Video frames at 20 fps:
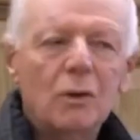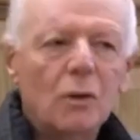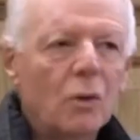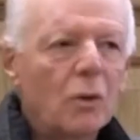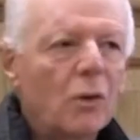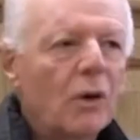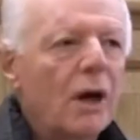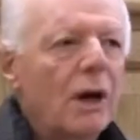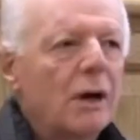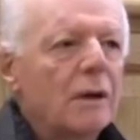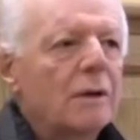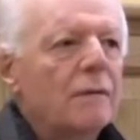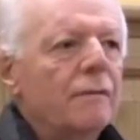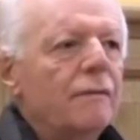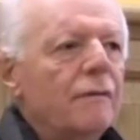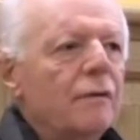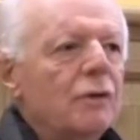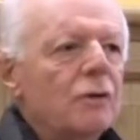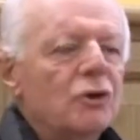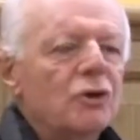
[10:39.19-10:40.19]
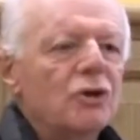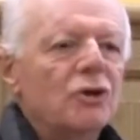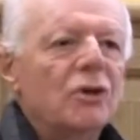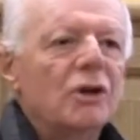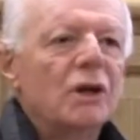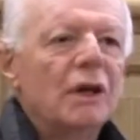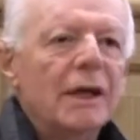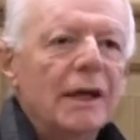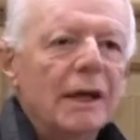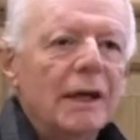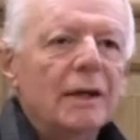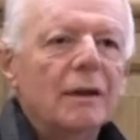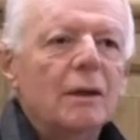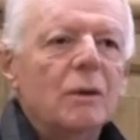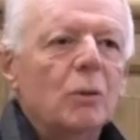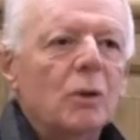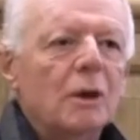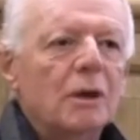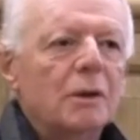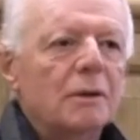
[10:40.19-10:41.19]
all our confusion in the
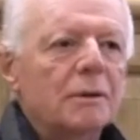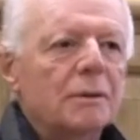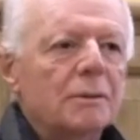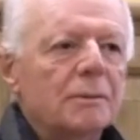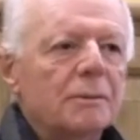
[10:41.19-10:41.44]
world,